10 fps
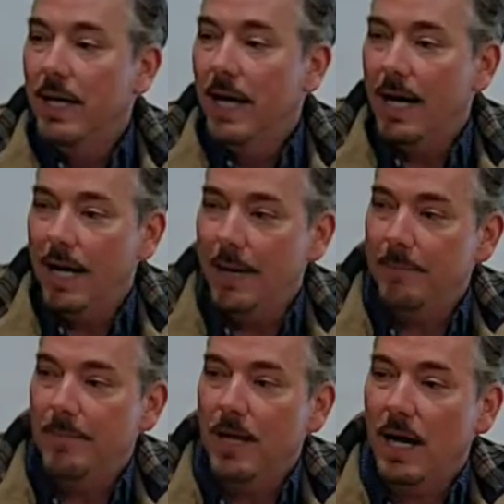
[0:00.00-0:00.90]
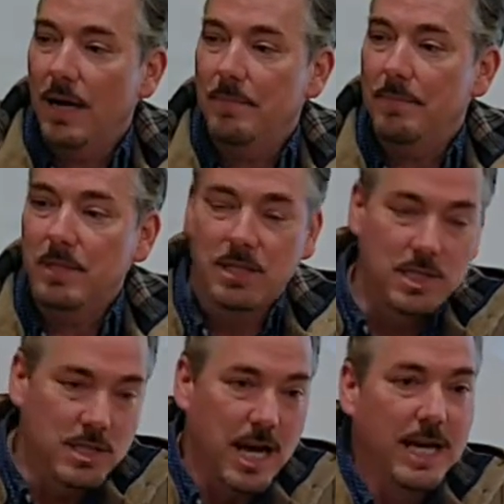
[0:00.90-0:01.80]
um, I'm
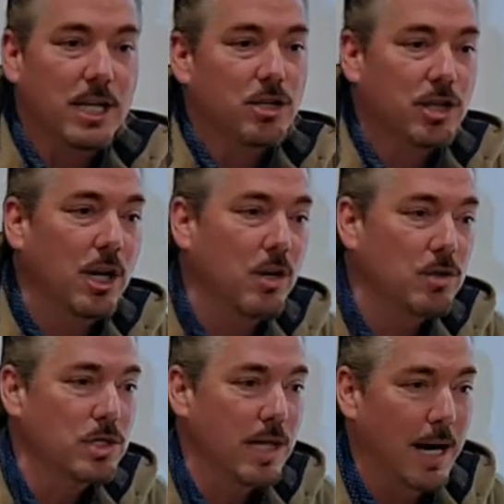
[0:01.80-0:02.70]
designing shows.